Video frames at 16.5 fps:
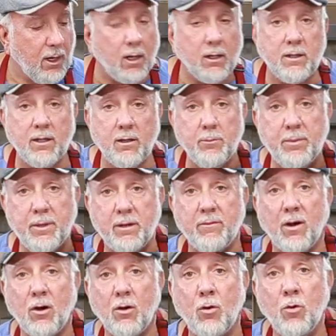a little bit
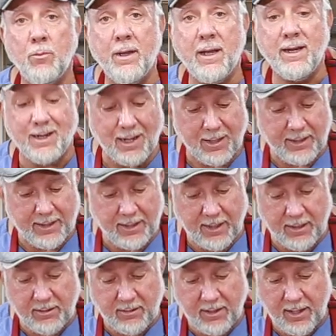of our homemade
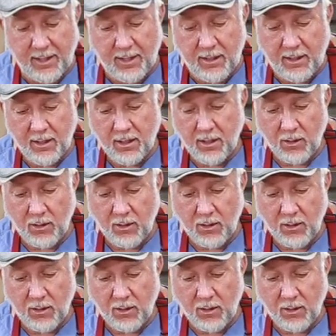caliente,